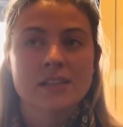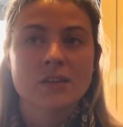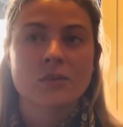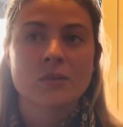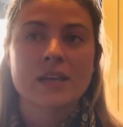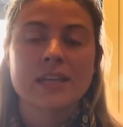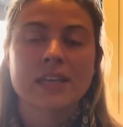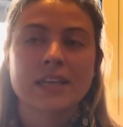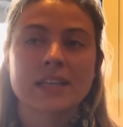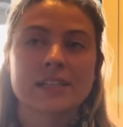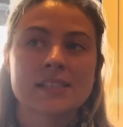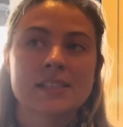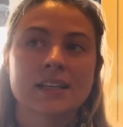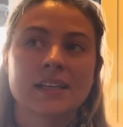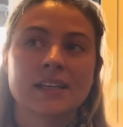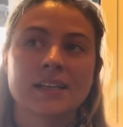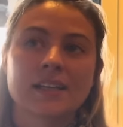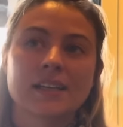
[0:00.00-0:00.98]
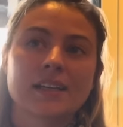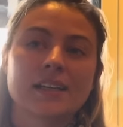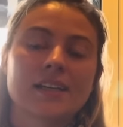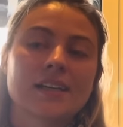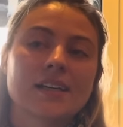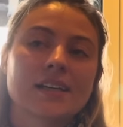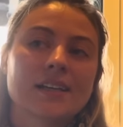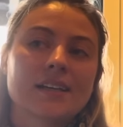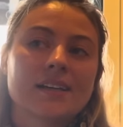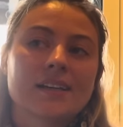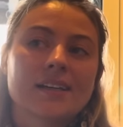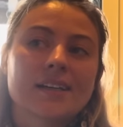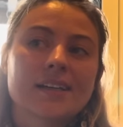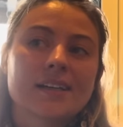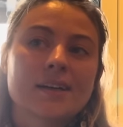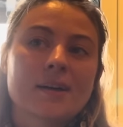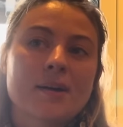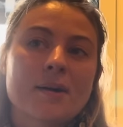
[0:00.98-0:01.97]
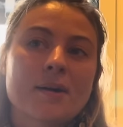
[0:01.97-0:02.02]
on the weekends, and I